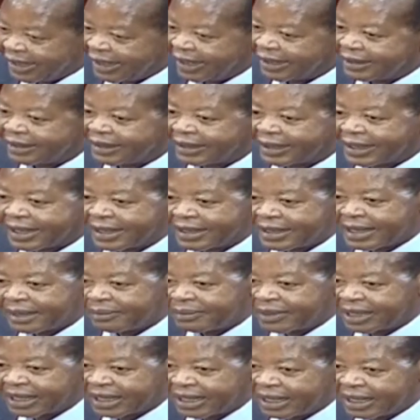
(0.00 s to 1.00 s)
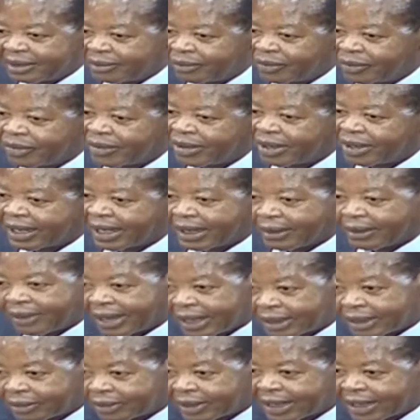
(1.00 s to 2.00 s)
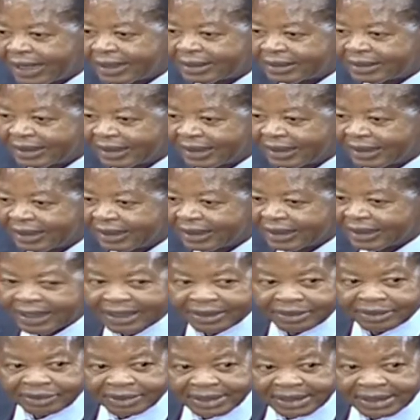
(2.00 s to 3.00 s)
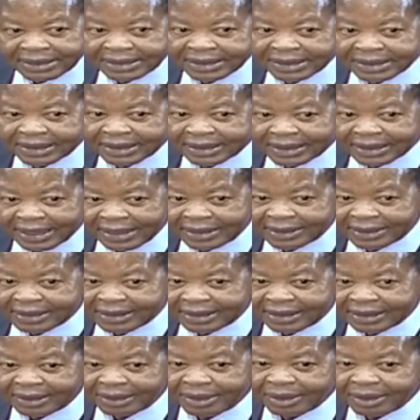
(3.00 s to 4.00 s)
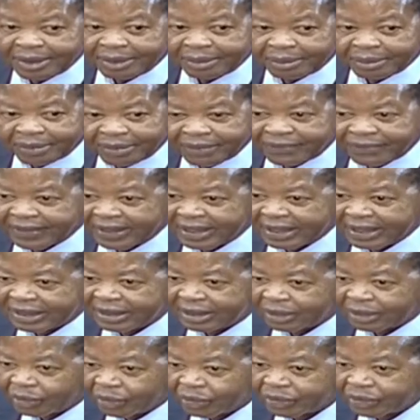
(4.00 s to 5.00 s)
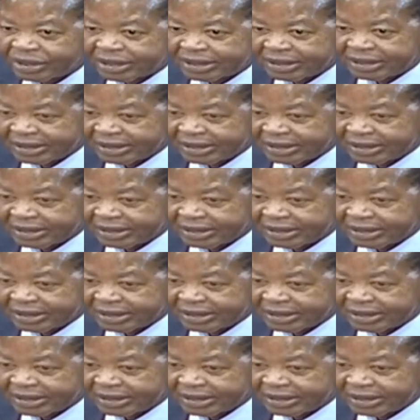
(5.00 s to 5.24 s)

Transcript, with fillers: and Kenya became a one country, a united country, moving in good